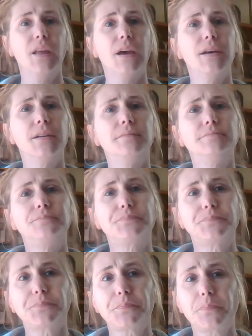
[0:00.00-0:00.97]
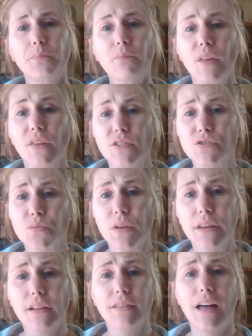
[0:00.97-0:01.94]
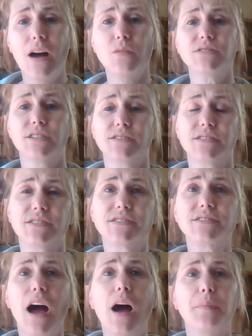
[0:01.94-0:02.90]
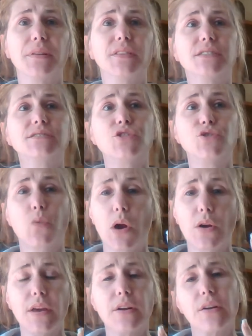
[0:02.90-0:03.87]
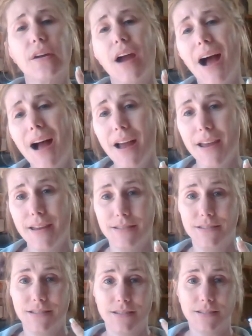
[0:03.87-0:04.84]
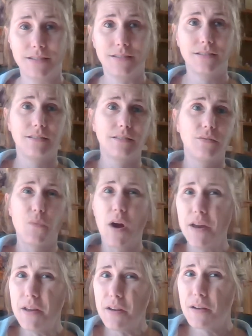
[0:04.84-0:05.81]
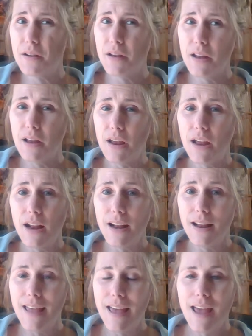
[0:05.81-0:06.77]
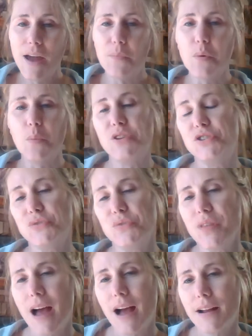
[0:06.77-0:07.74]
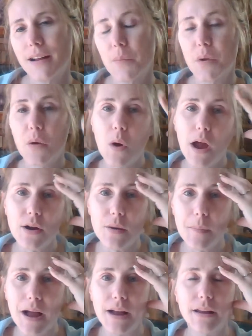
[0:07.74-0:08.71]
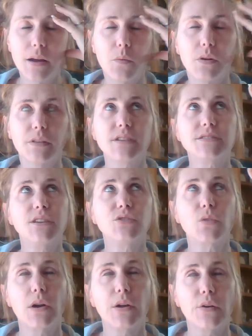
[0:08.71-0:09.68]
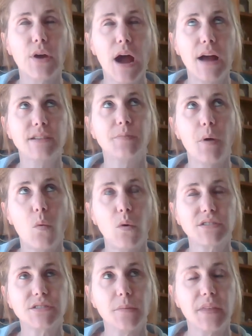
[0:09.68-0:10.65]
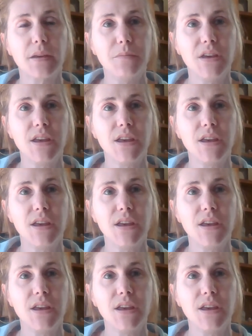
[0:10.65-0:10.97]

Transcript: And this really allows us to stop and listen to our inner guides, right? And when we do that and we quiet our mind and we're listening to our inner guides about what something